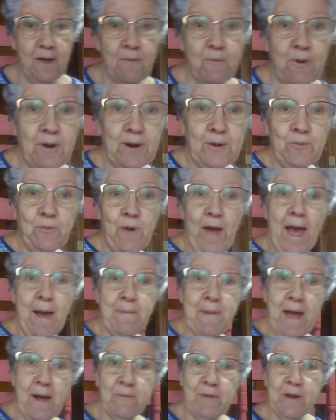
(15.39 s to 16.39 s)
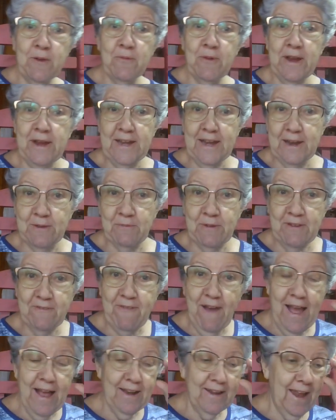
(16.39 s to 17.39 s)
Well, how about we read it and we
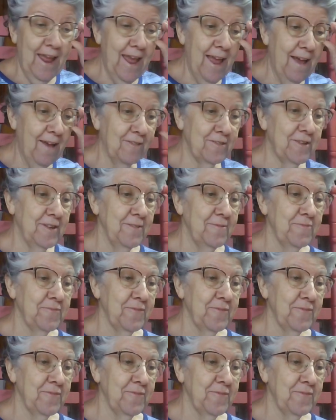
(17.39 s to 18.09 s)
find out.